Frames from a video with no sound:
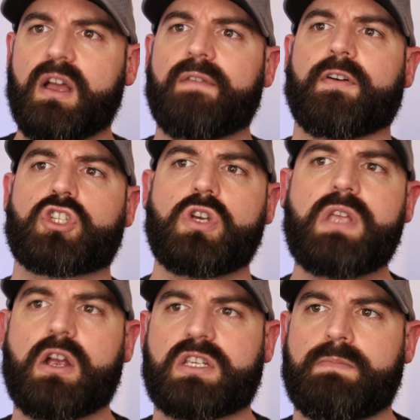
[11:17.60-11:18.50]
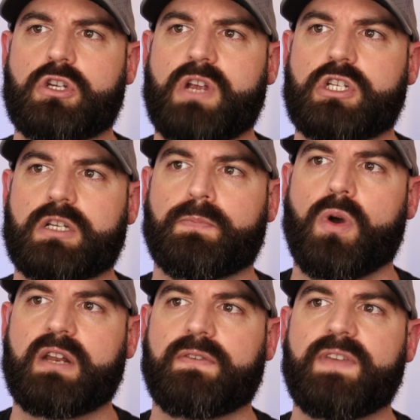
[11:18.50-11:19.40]
For two years, administration has
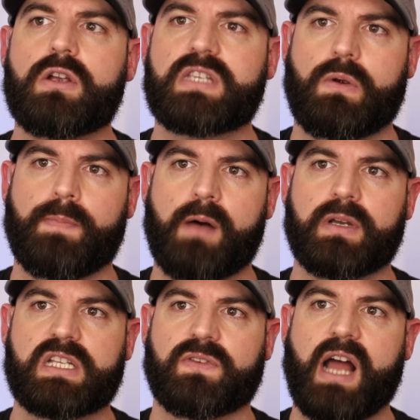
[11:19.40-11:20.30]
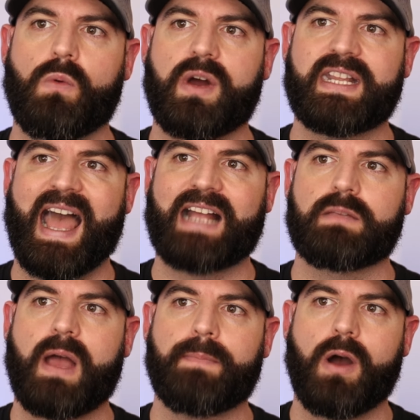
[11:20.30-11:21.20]
pointed fingers at Republicans for not wanting to act
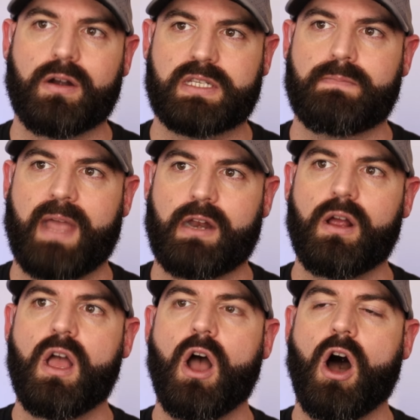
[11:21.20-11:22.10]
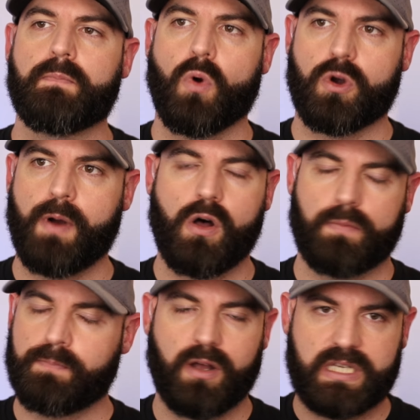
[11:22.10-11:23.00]
in bipartisan manner on border
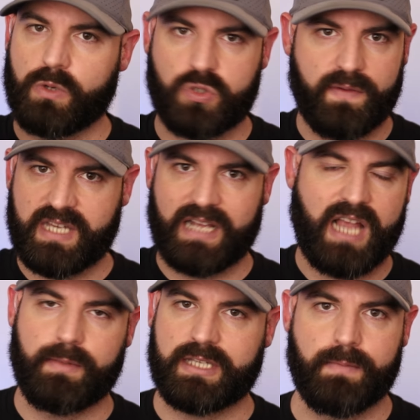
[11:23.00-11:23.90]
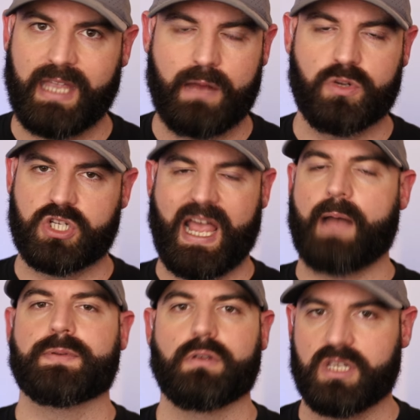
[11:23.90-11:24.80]
pol policy, which we've said time and time again, which is
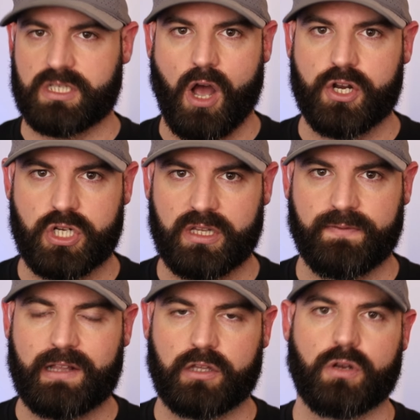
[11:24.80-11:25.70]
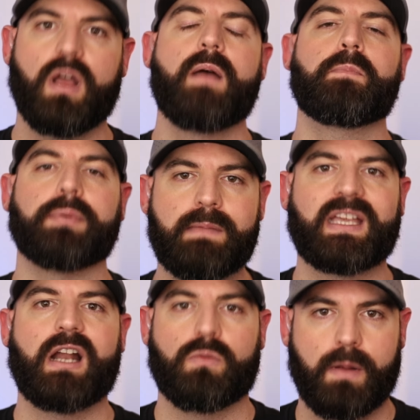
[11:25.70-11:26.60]
absolutely astonishing. The fact that they're blaming
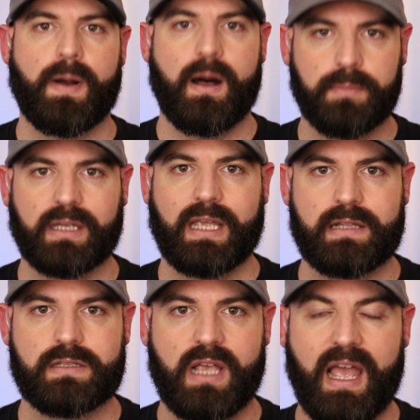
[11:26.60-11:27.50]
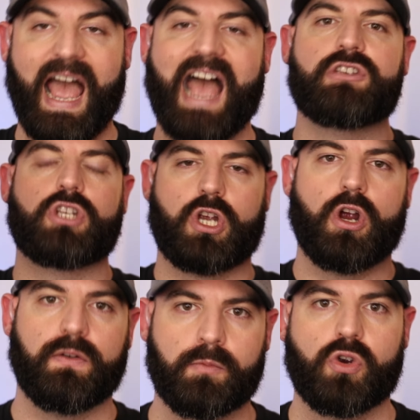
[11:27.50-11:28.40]
it on Republicans, as you just
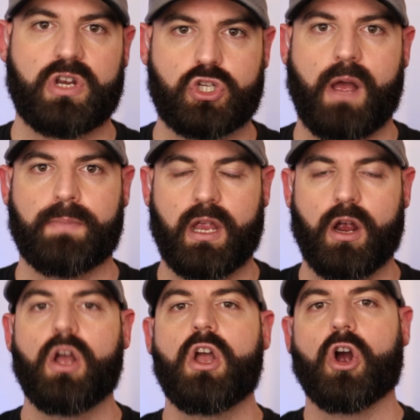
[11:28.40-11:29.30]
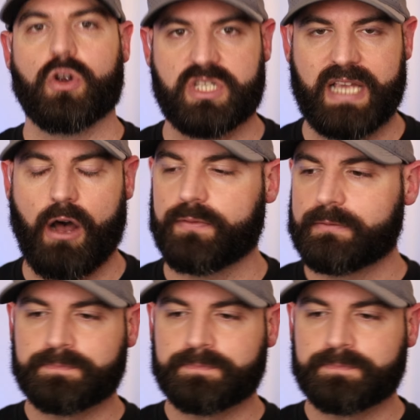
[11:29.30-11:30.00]
heard from Karine Jean Pierre herself,